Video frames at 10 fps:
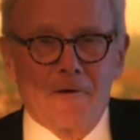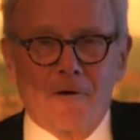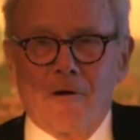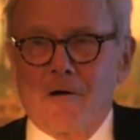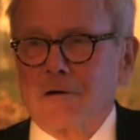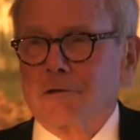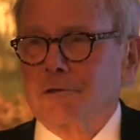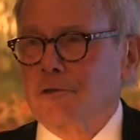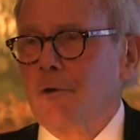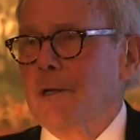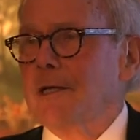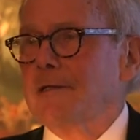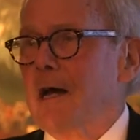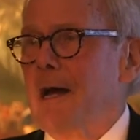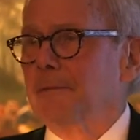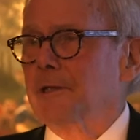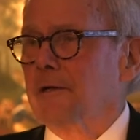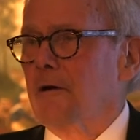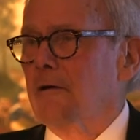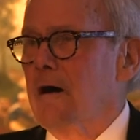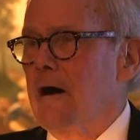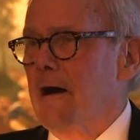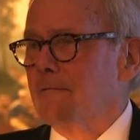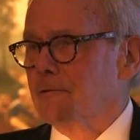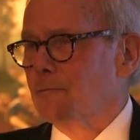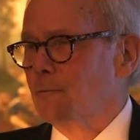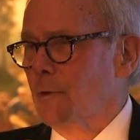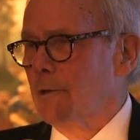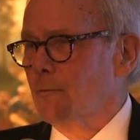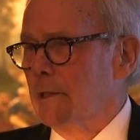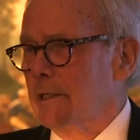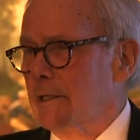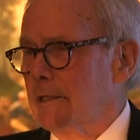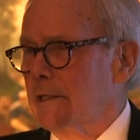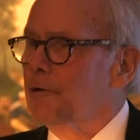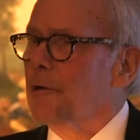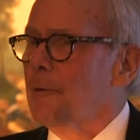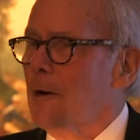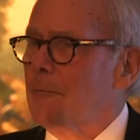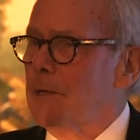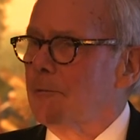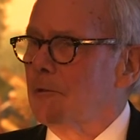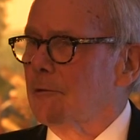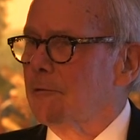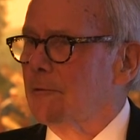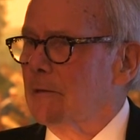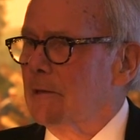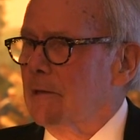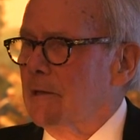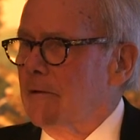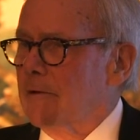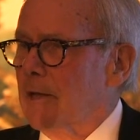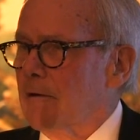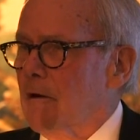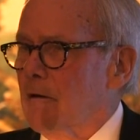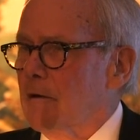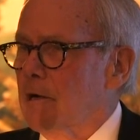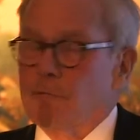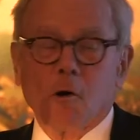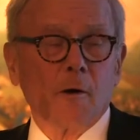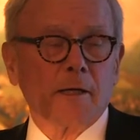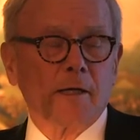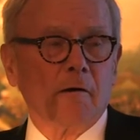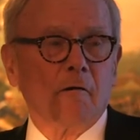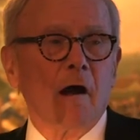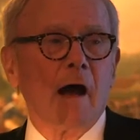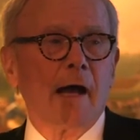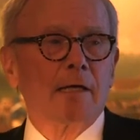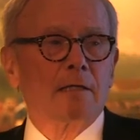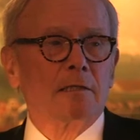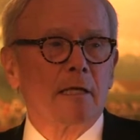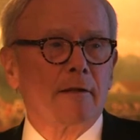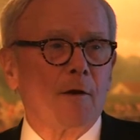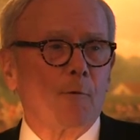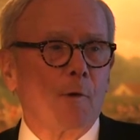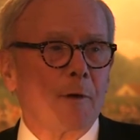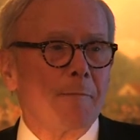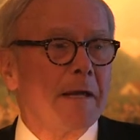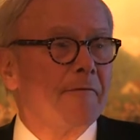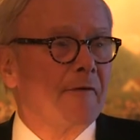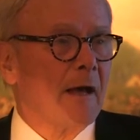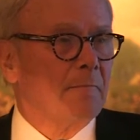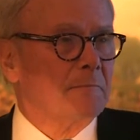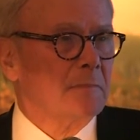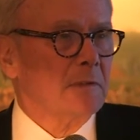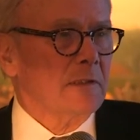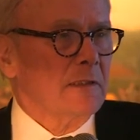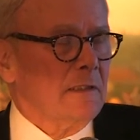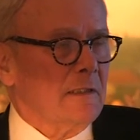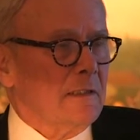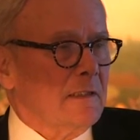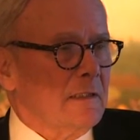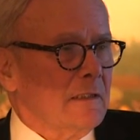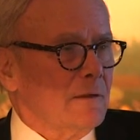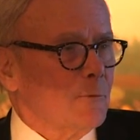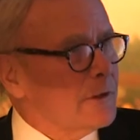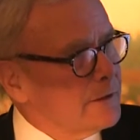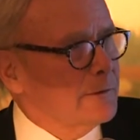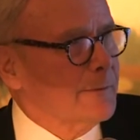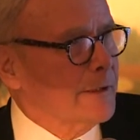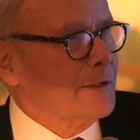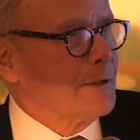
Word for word: there are so many times in our lives when we hear about people that are heroic in our eyes, and then when we meet them, we're a little bit